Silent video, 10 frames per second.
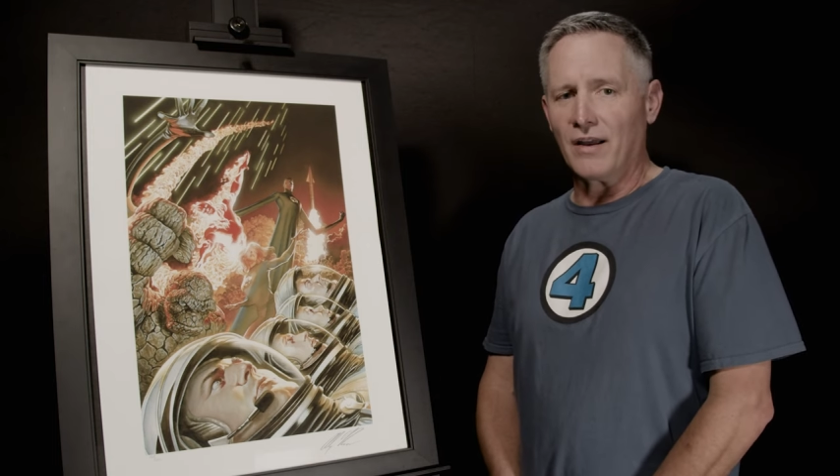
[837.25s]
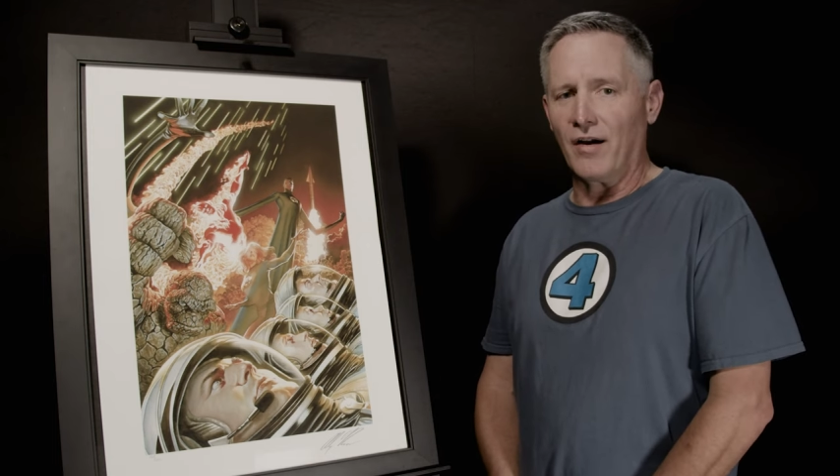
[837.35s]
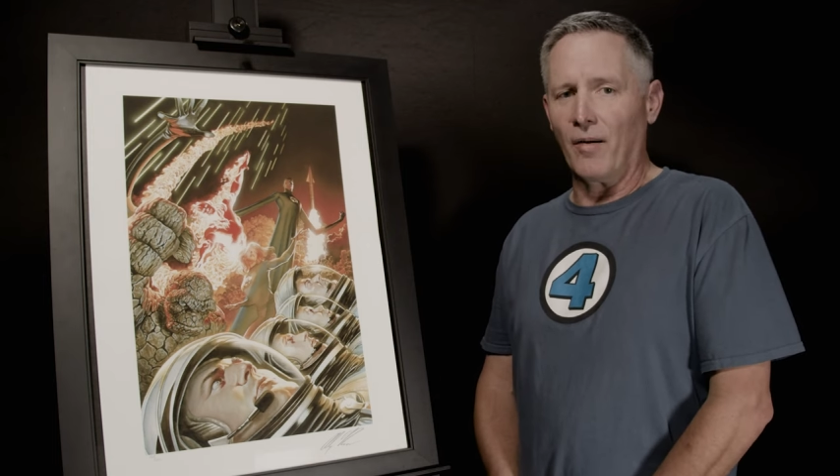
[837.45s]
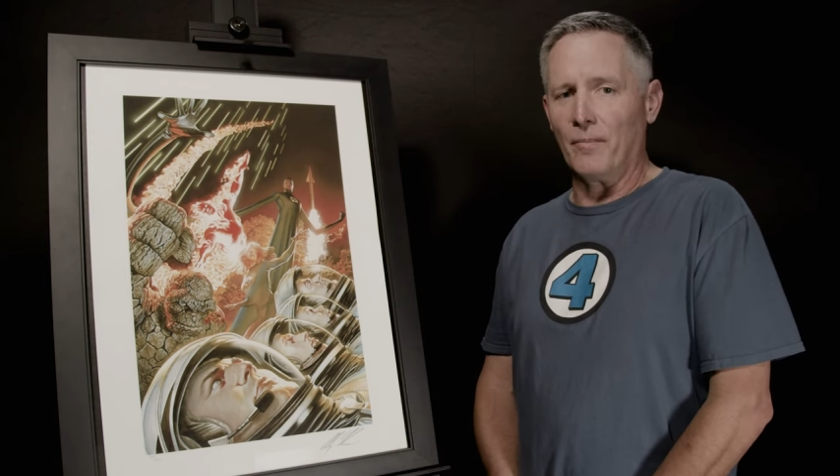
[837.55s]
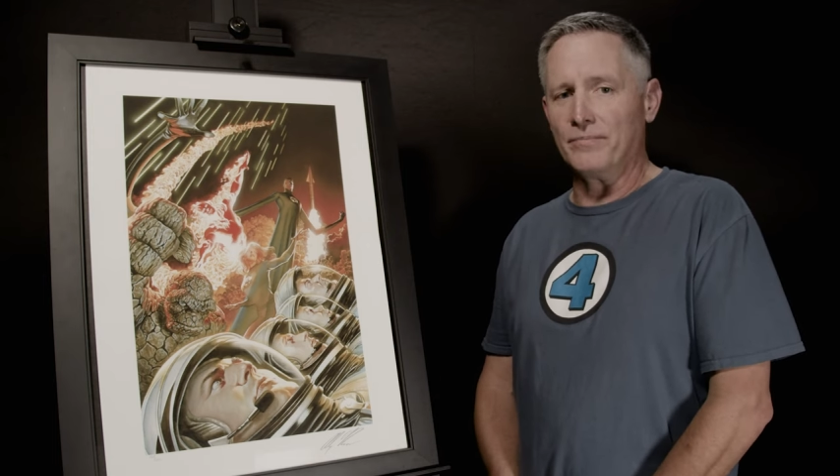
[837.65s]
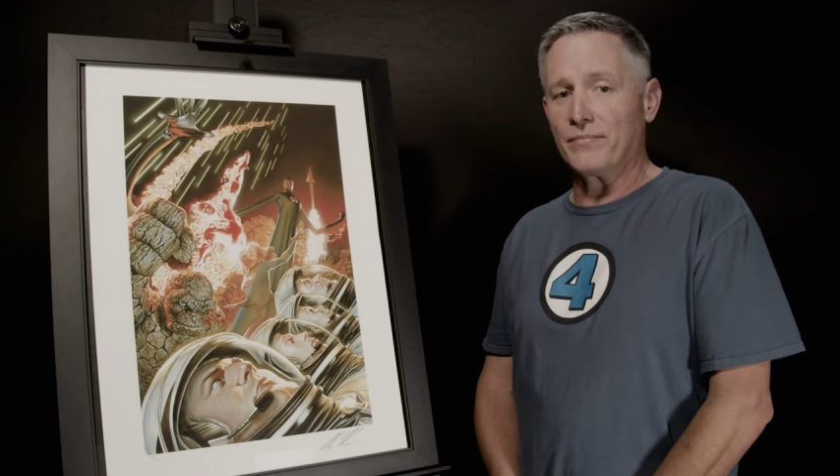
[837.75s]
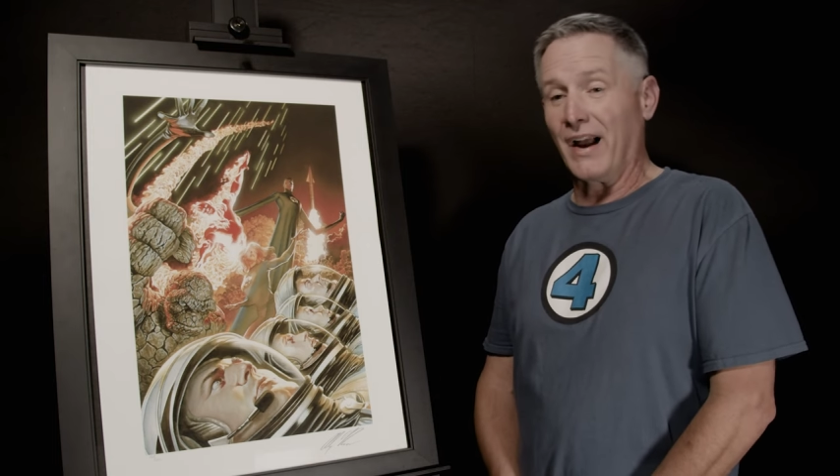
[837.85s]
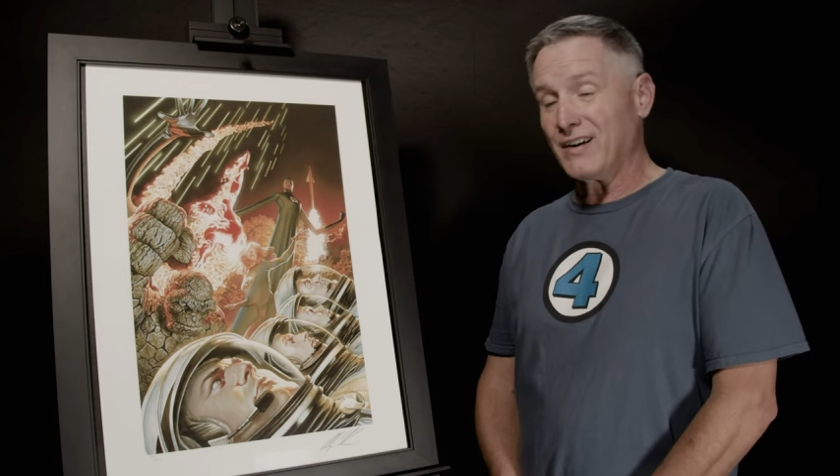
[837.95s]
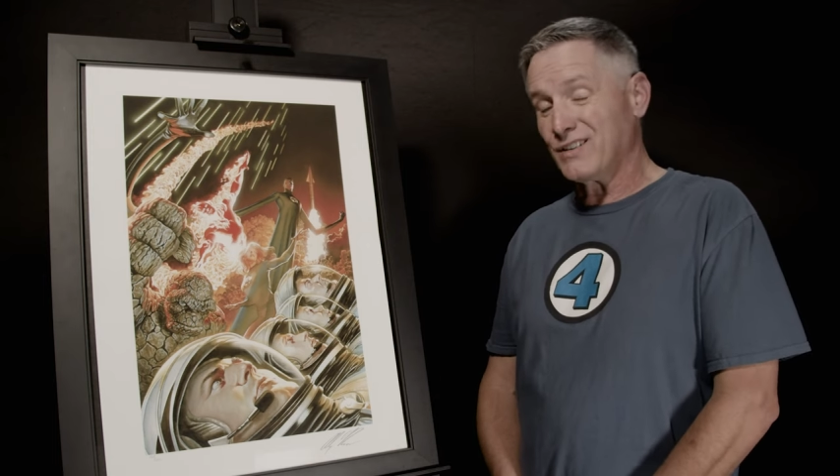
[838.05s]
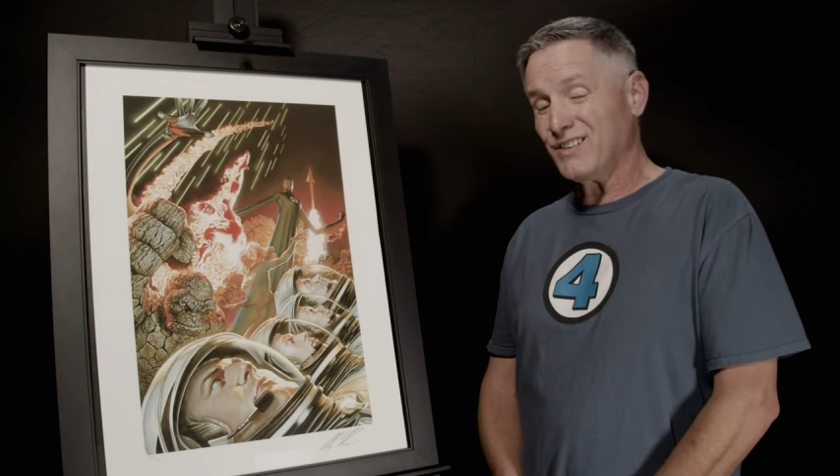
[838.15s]
Um,
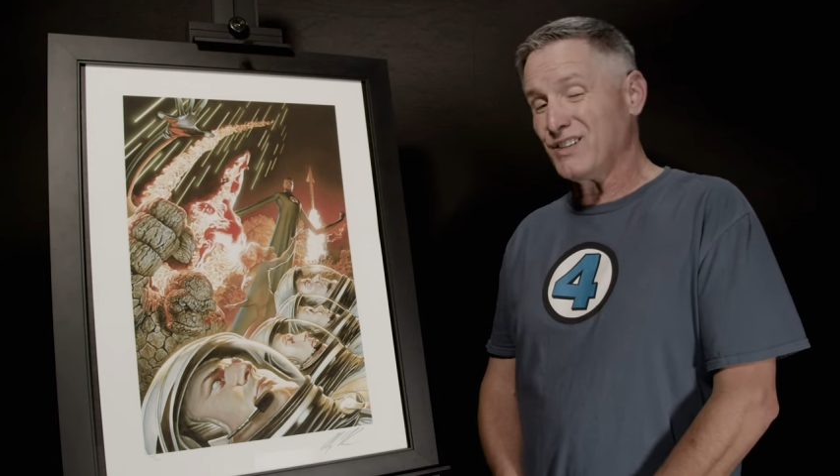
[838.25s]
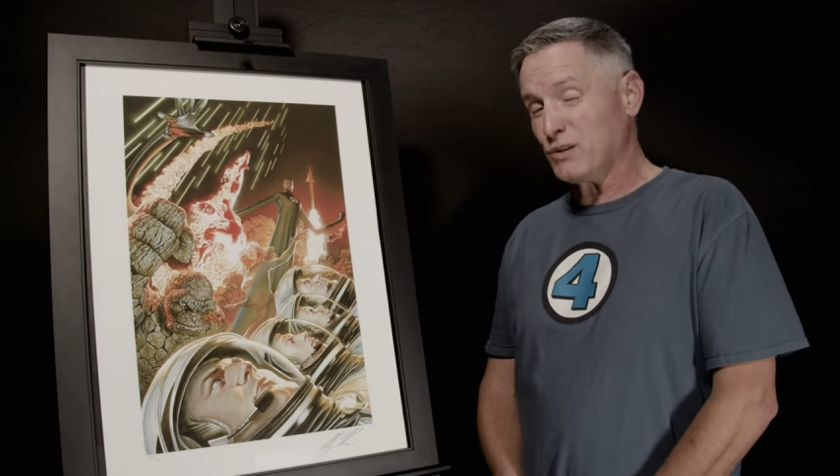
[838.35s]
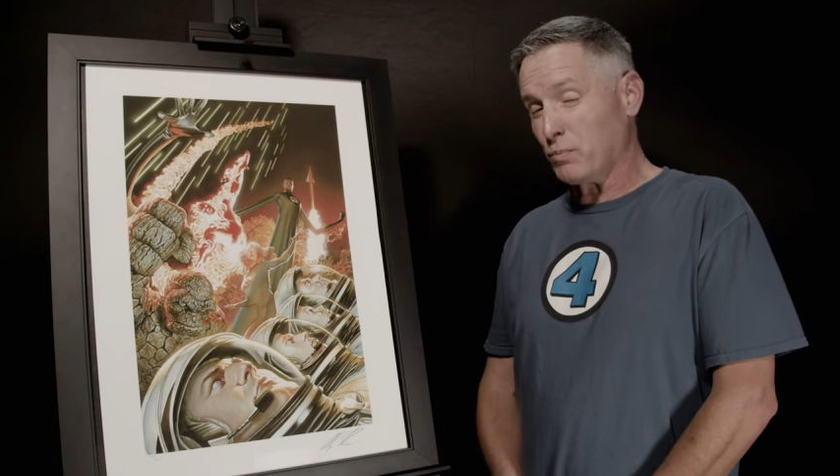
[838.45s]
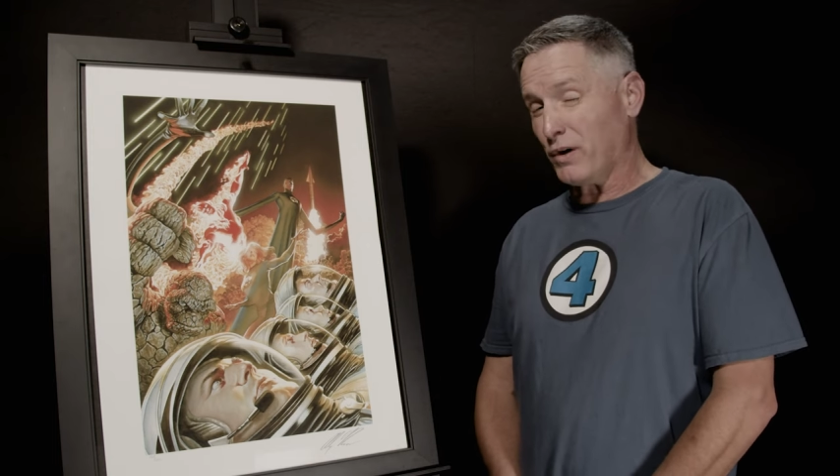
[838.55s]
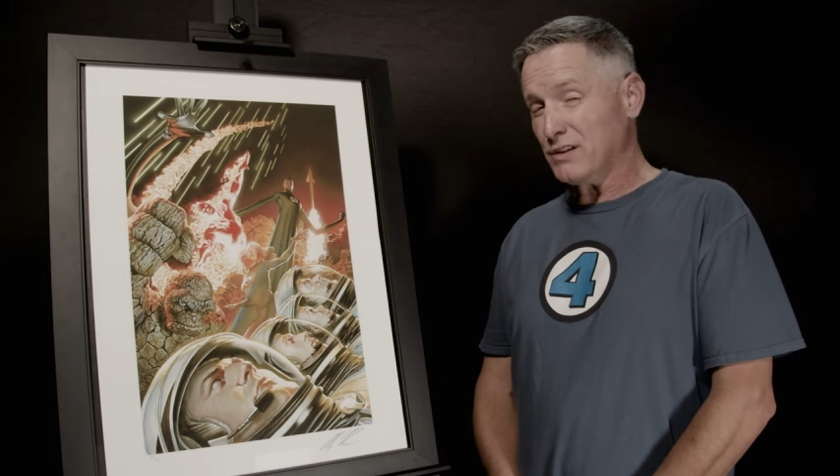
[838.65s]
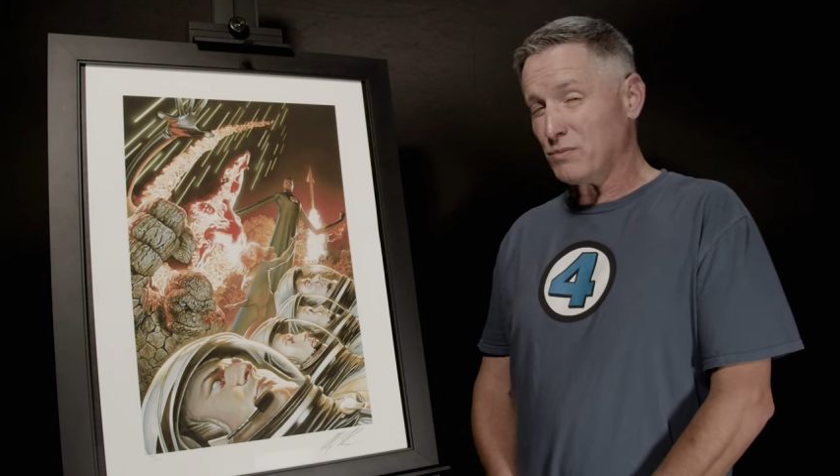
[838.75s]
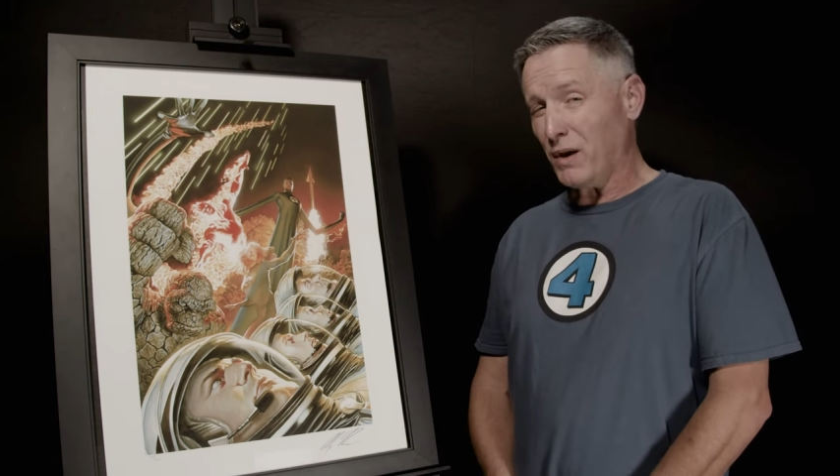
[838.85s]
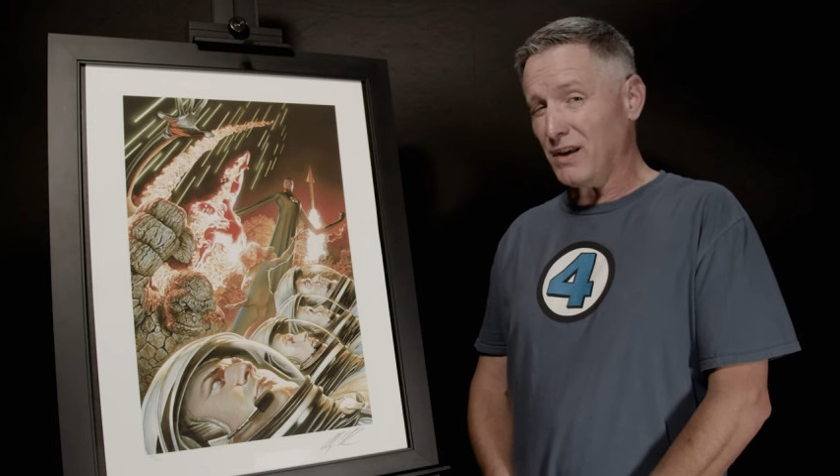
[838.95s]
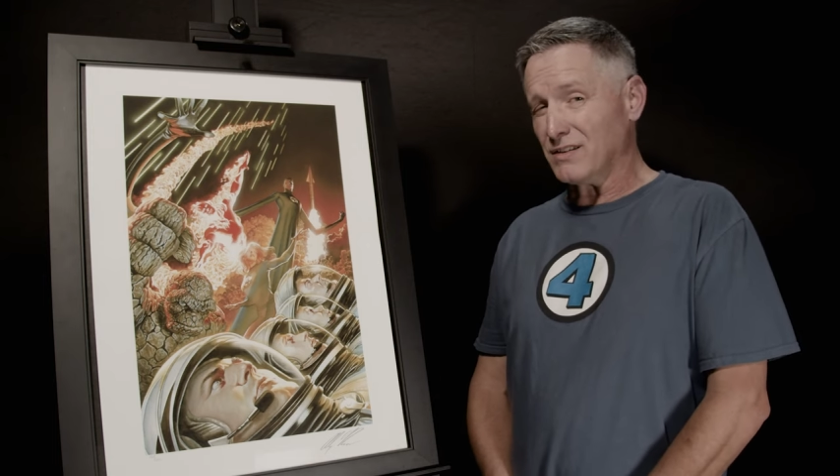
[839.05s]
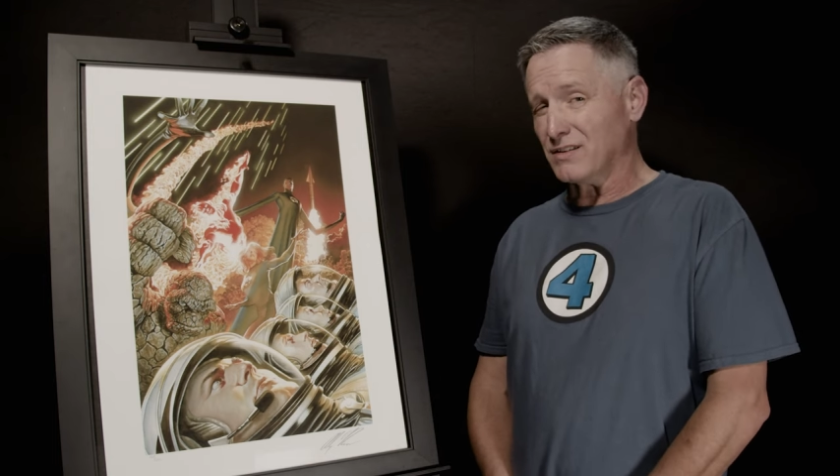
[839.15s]
actually, display
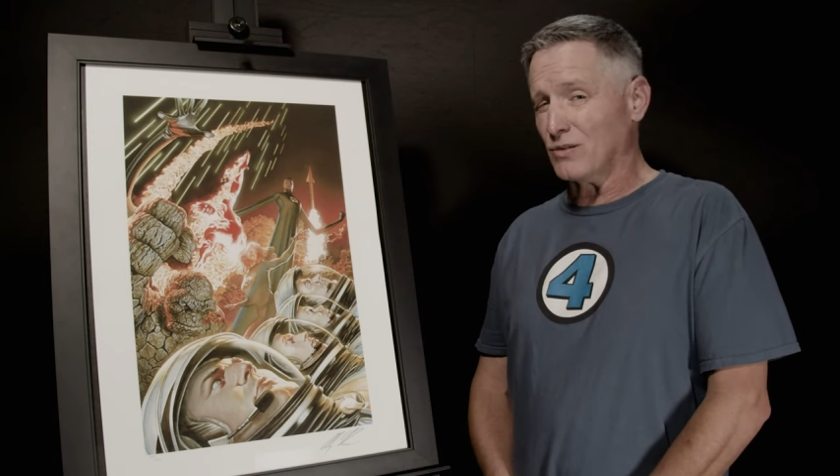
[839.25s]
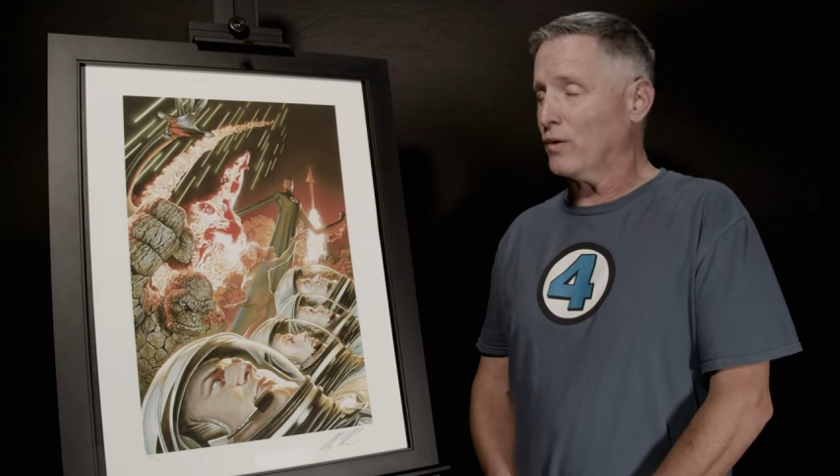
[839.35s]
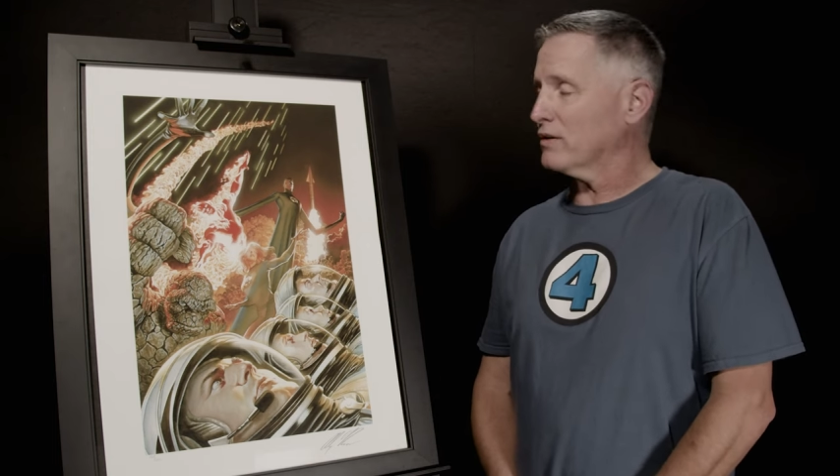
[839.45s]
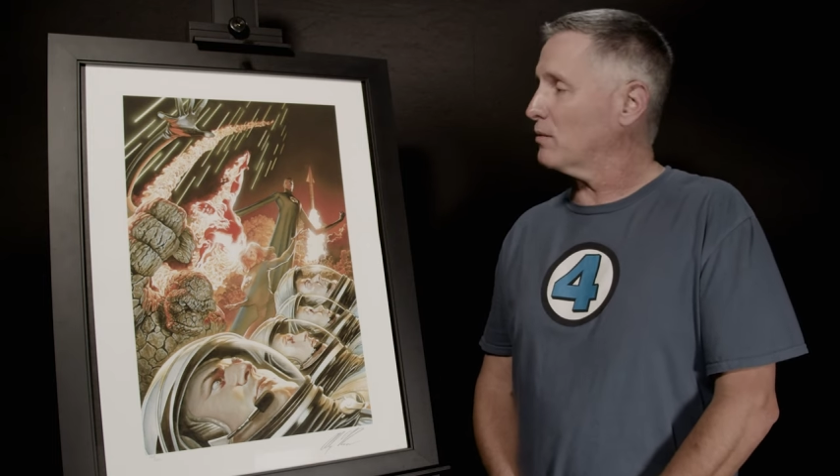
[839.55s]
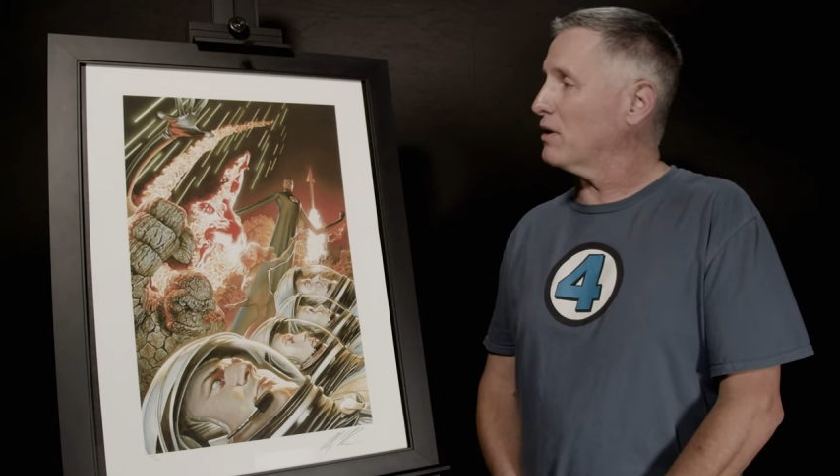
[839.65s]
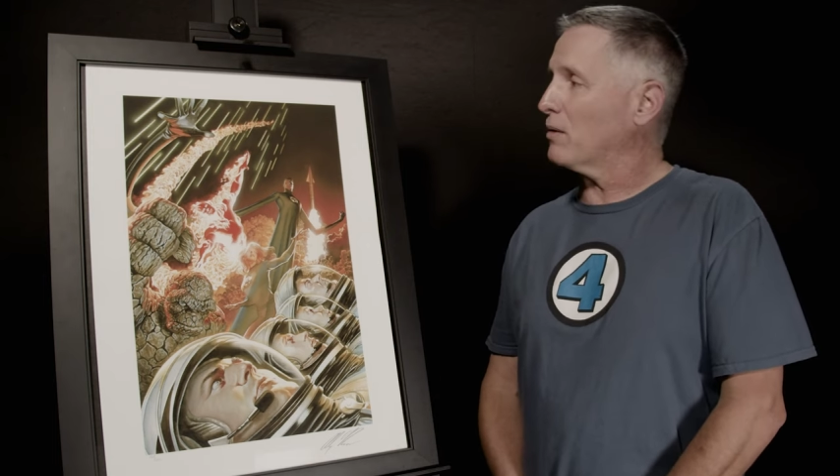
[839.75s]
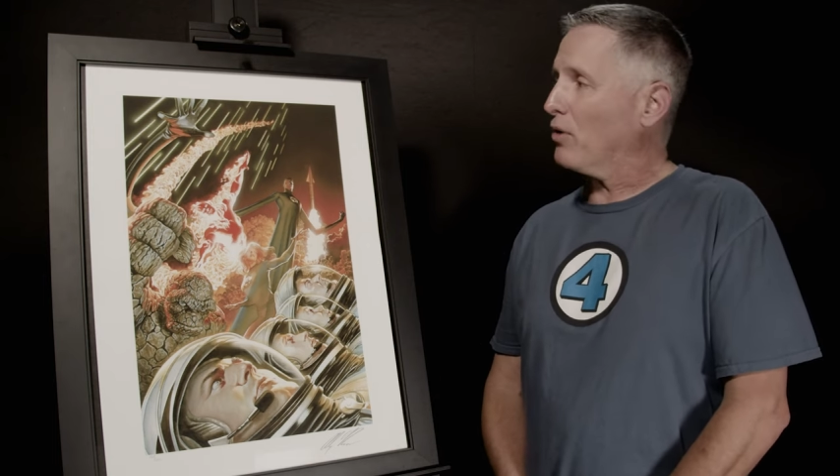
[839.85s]
space is going to be a